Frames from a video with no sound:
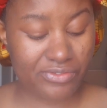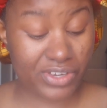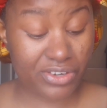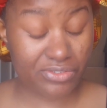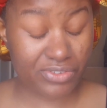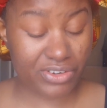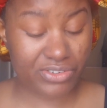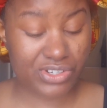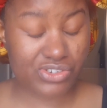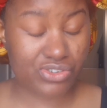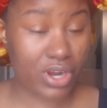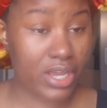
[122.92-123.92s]
very, very
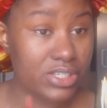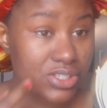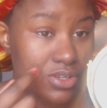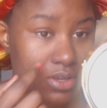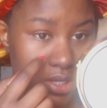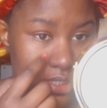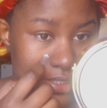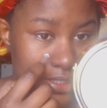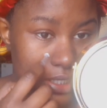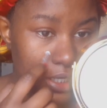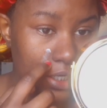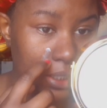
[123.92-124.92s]
dry
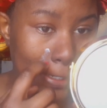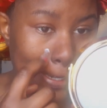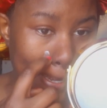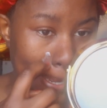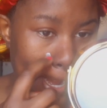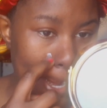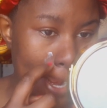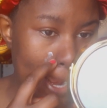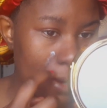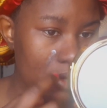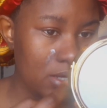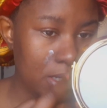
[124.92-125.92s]
skin,
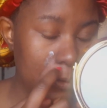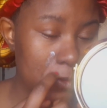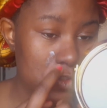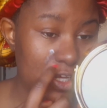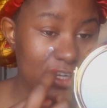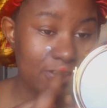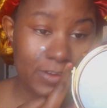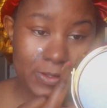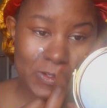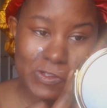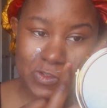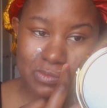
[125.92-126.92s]
and usually if I
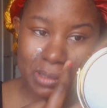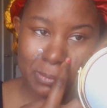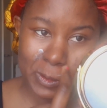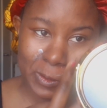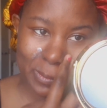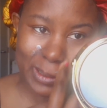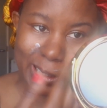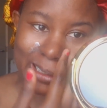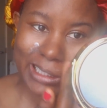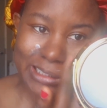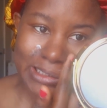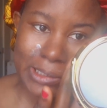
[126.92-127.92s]
just do my makeup like
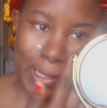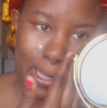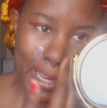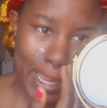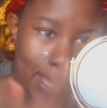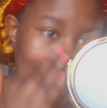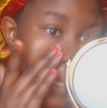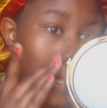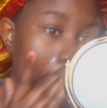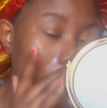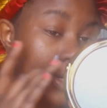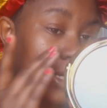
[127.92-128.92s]
that,
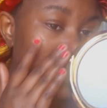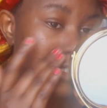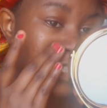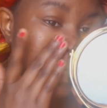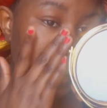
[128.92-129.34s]
you can see the